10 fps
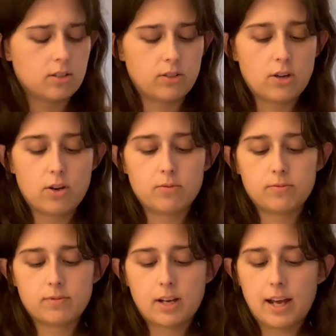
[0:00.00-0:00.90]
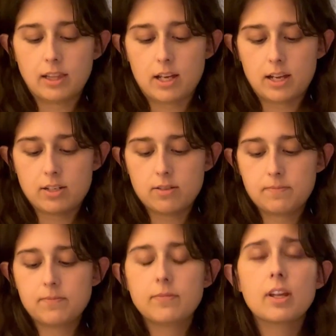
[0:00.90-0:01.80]
No, I lied.
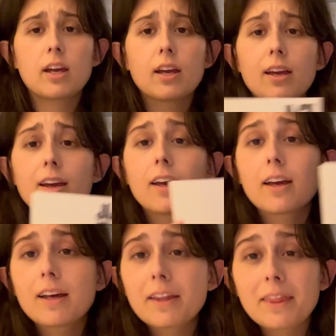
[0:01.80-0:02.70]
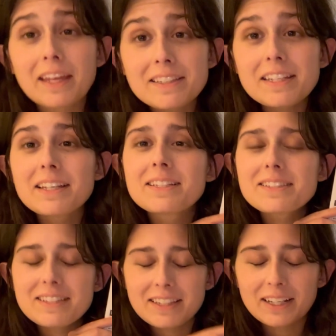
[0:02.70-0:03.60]
This
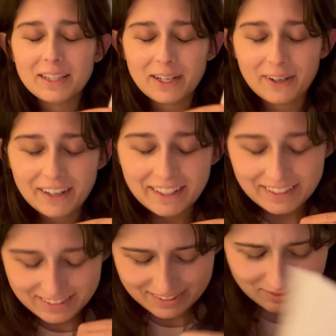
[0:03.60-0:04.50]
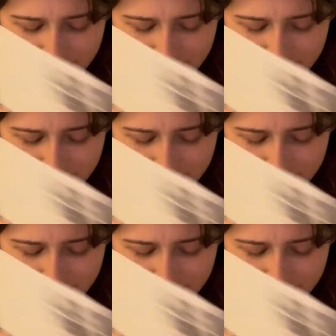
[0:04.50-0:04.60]
is the lyrics.